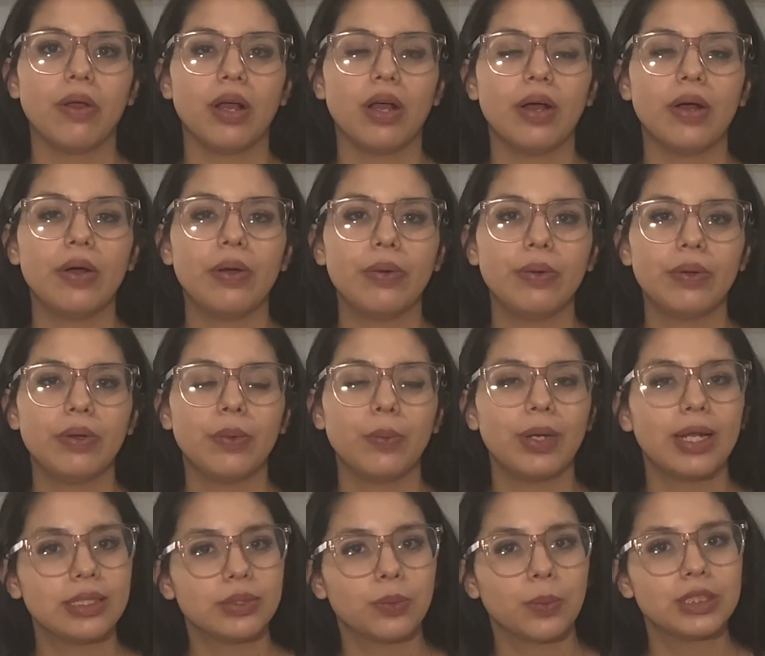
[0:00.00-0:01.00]
oh,
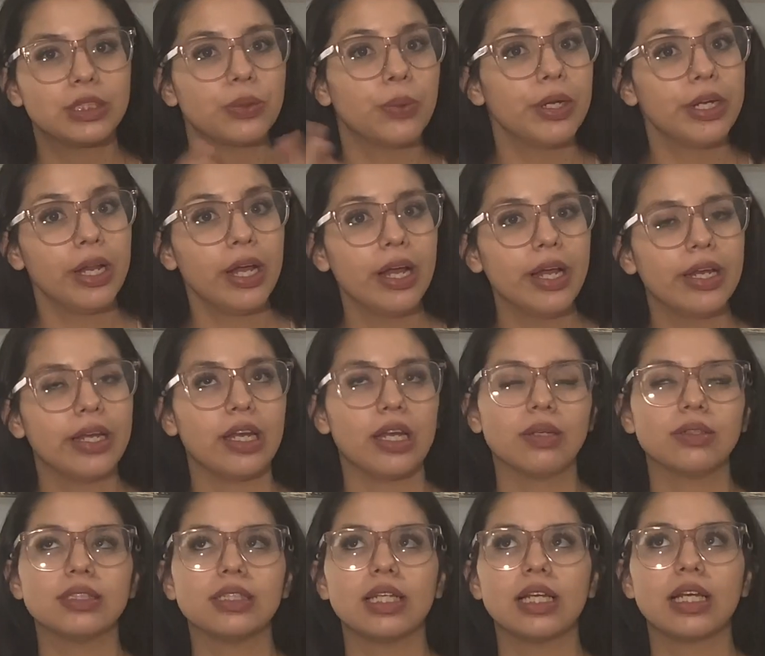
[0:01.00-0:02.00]
what's going on? And I
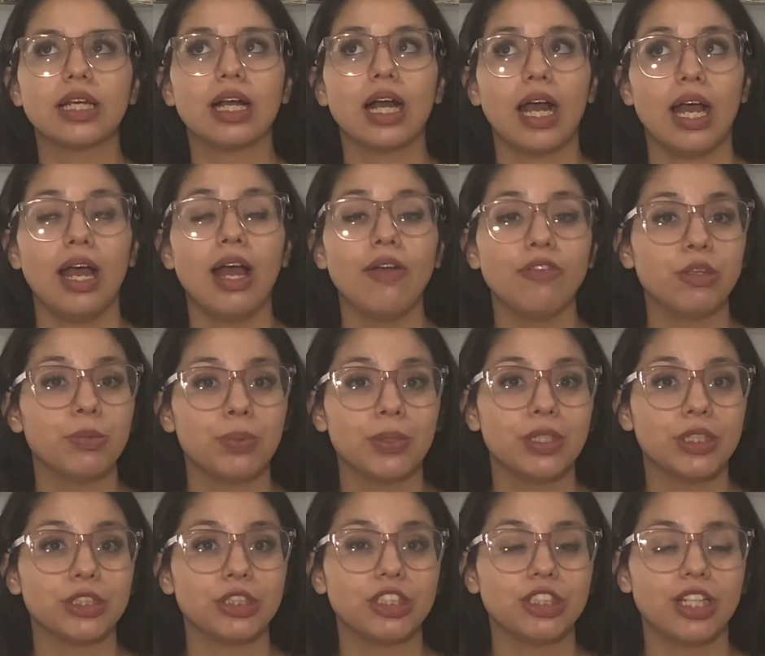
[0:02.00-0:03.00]
was like, I have to
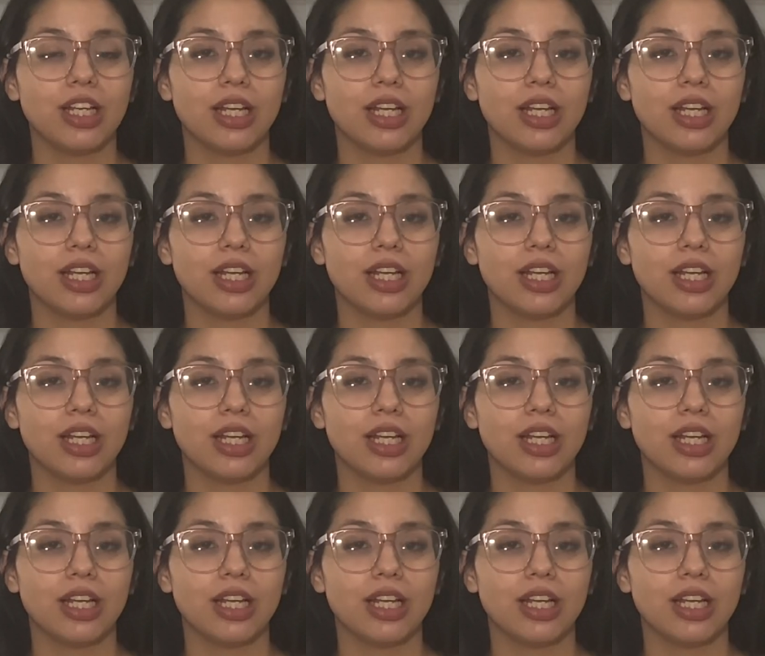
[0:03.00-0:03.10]
push.